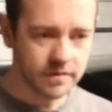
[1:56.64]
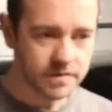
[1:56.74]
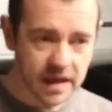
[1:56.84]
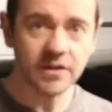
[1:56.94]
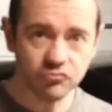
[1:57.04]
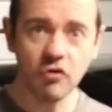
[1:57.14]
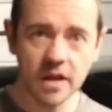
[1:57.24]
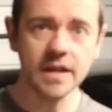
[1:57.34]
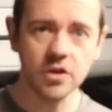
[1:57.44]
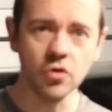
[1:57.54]
that's
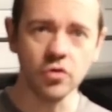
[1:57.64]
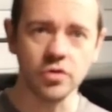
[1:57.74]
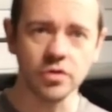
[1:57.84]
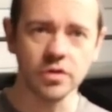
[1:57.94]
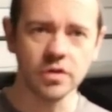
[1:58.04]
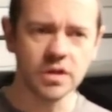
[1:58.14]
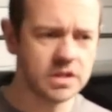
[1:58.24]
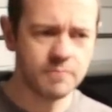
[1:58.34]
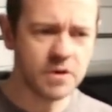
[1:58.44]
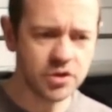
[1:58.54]
really good.
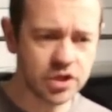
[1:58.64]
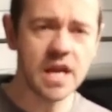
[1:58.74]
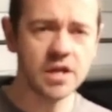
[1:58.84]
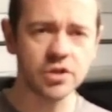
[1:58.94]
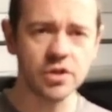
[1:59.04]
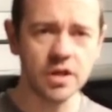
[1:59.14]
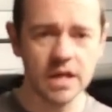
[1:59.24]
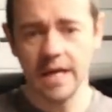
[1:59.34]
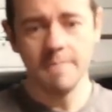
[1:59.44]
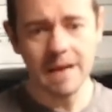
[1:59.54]
Depreciation
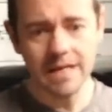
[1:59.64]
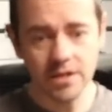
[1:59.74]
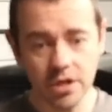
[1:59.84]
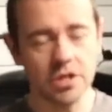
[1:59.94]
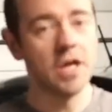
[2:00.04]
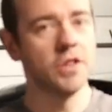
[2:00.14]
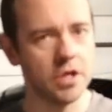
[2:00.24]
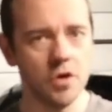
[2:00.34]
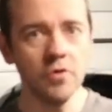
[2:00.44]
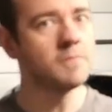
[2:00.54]
means that the
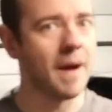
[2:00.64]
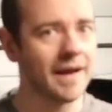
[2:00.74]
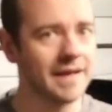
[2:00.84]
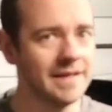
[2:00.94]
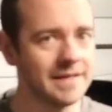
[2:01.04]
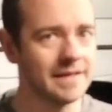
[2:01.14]
used market